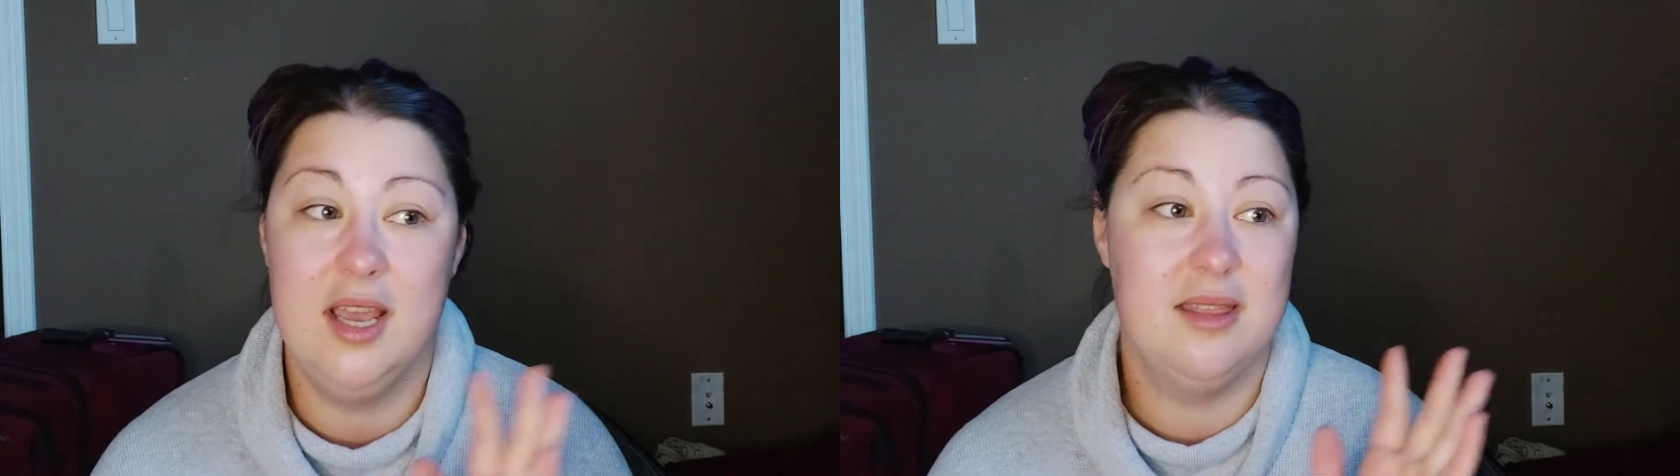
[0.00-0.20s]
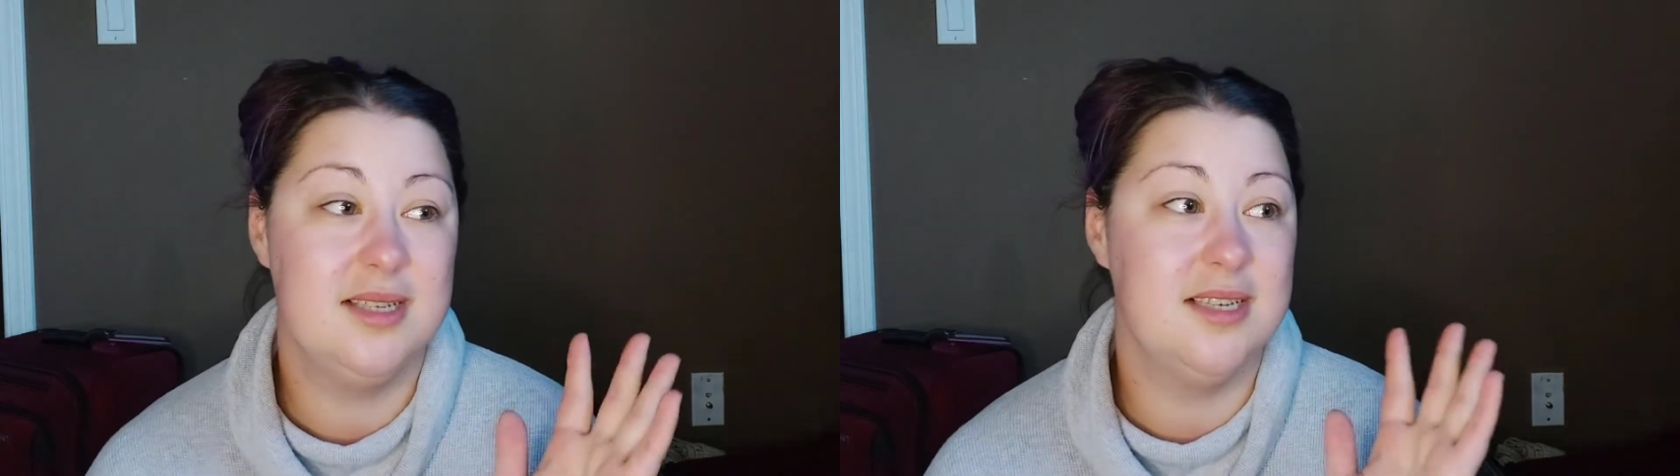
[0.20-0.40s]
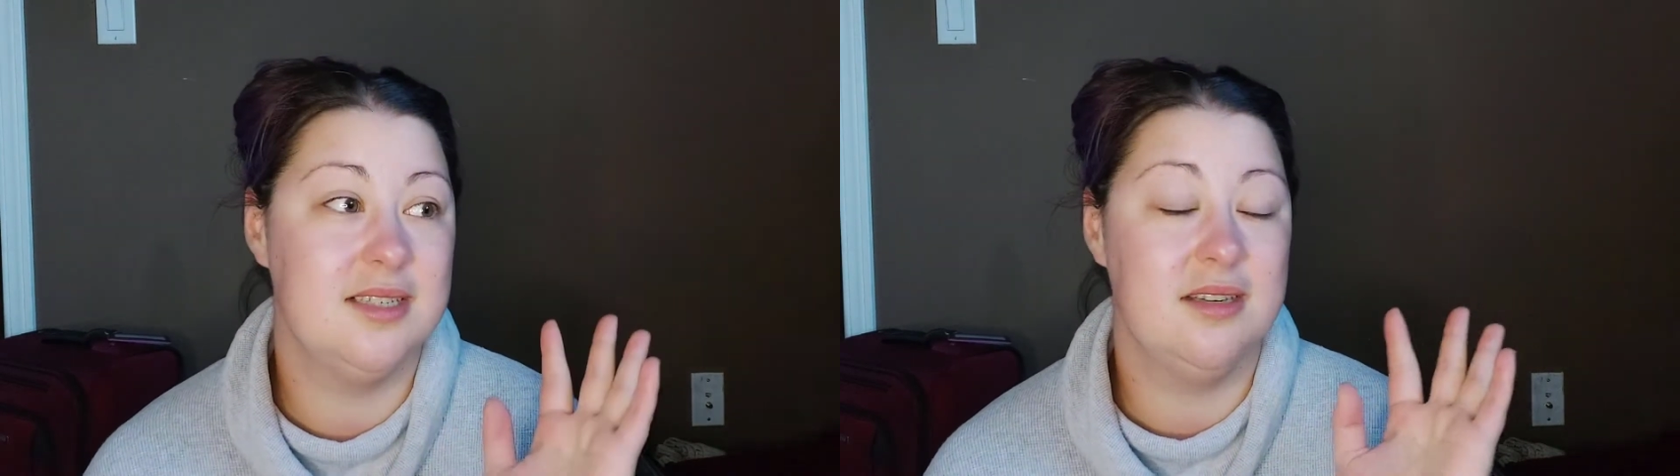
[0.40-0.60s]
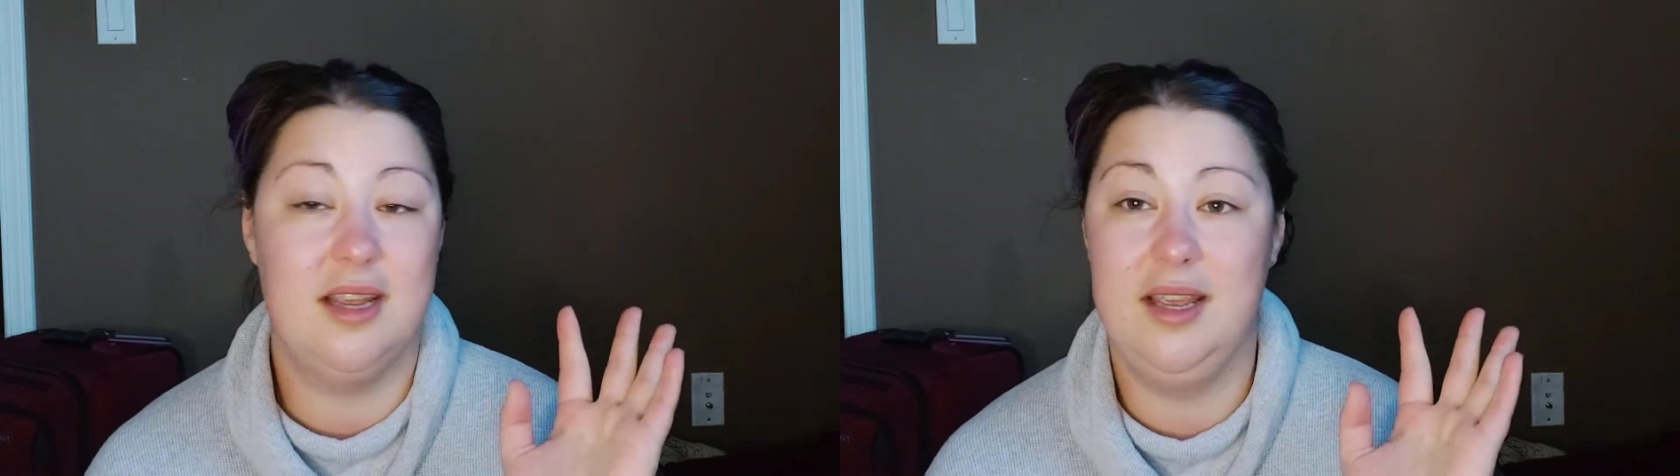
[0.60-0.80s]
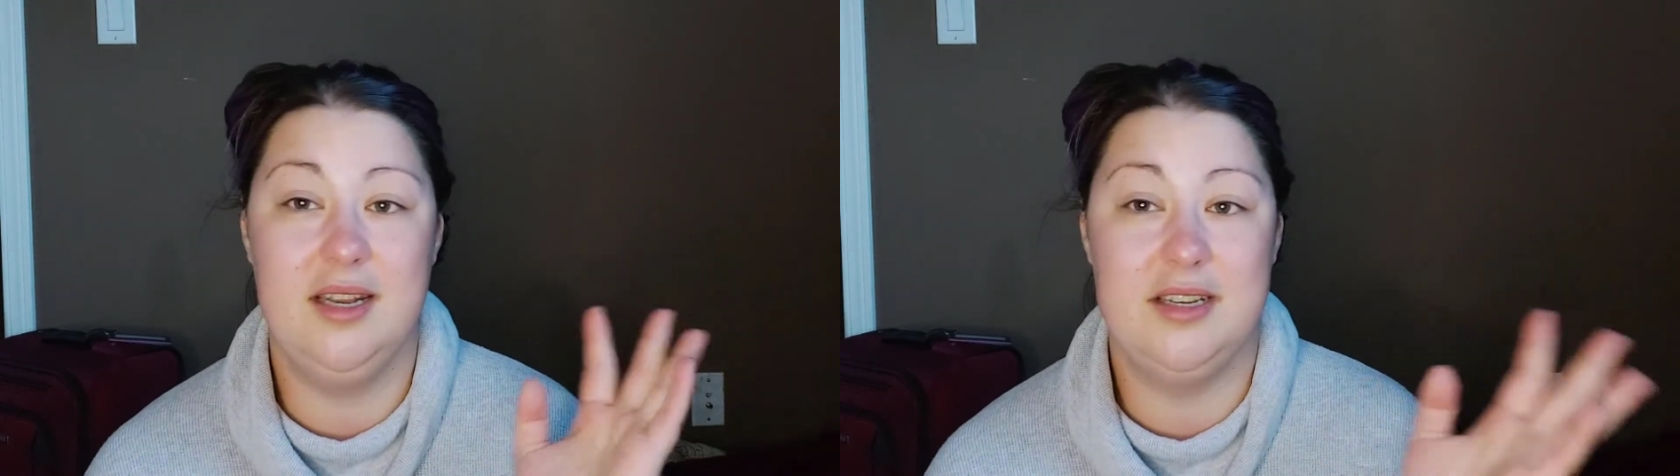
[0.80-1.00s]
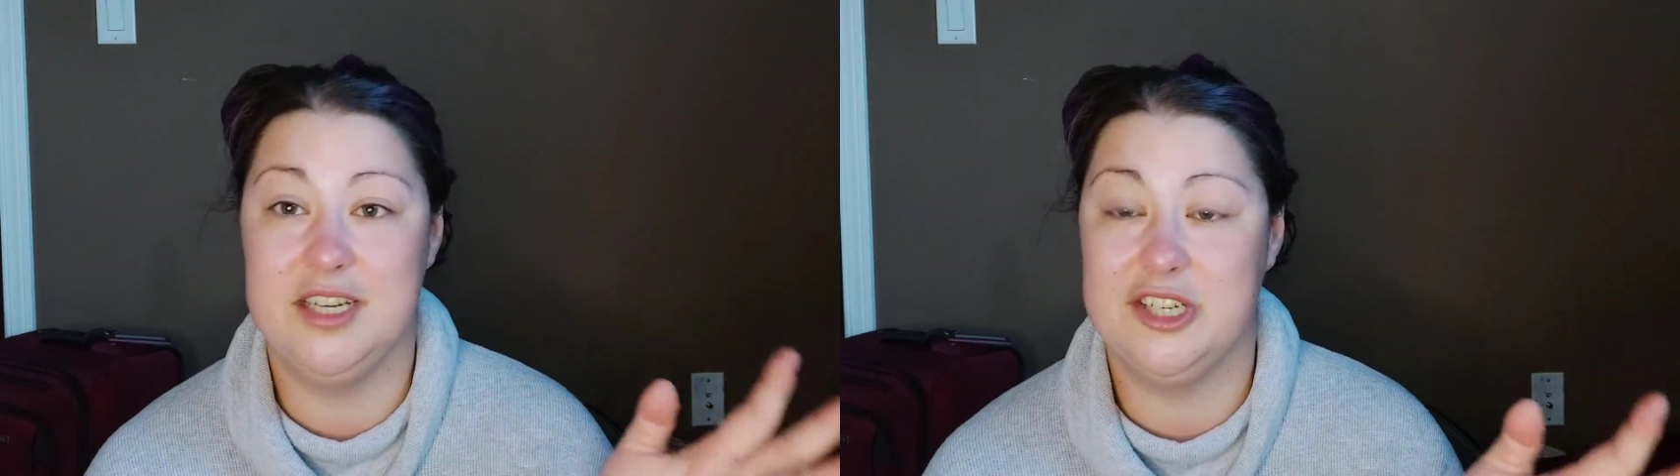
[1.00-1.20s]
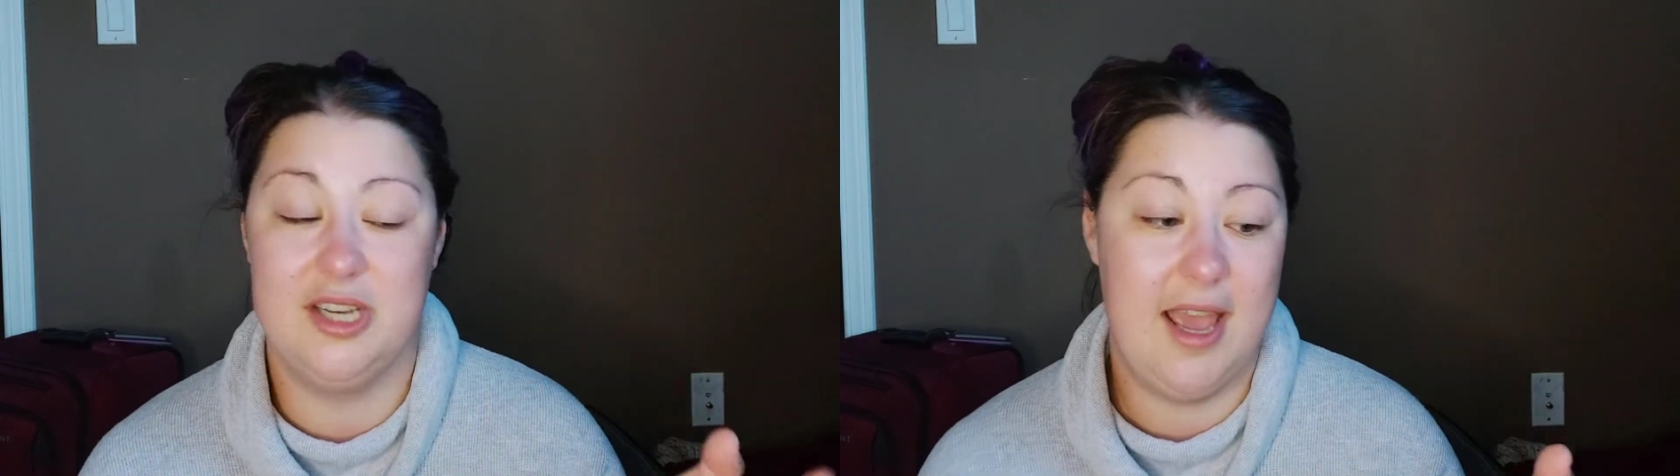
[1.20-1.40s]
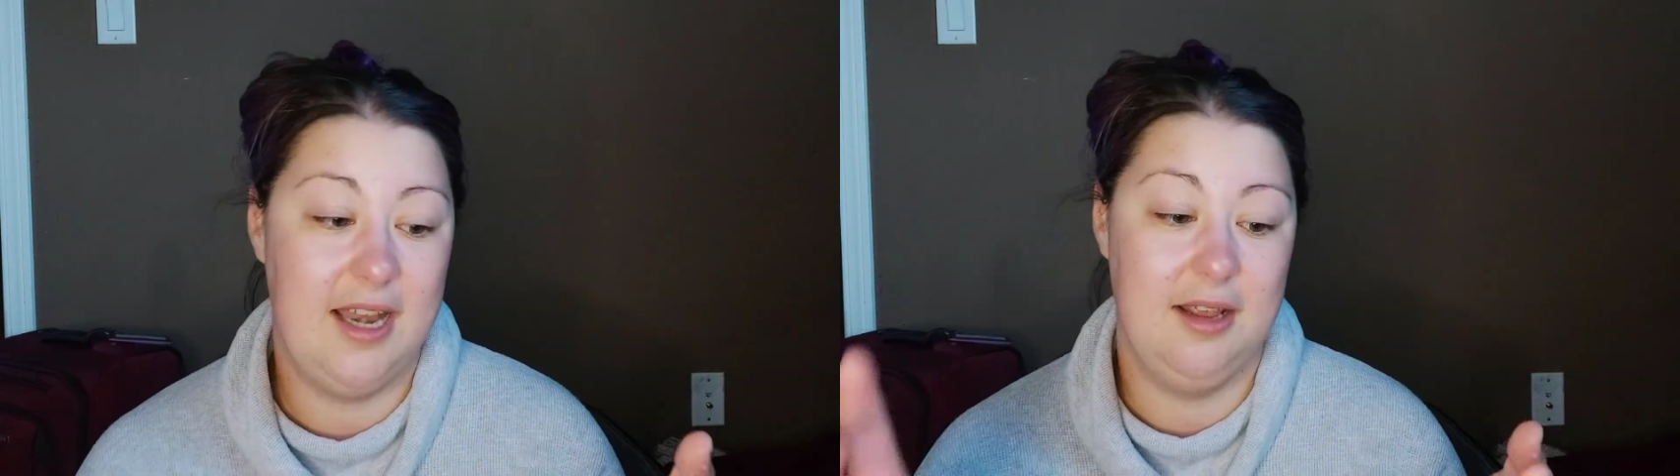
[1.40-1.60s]
This isn't in addition
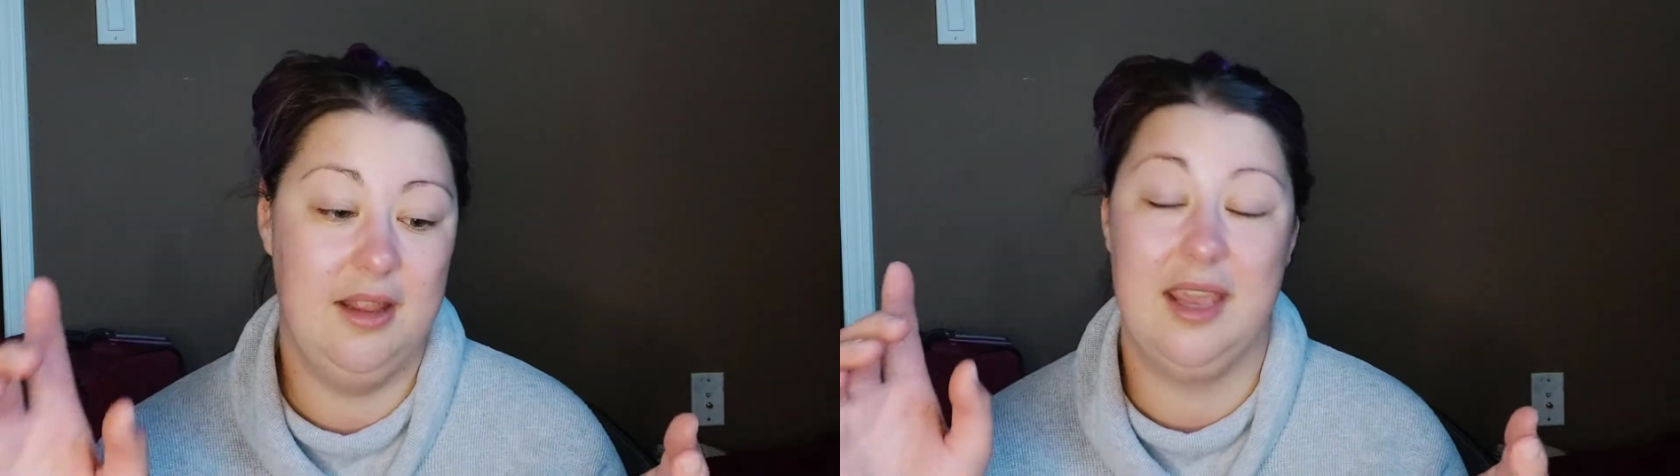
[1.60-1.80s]
to any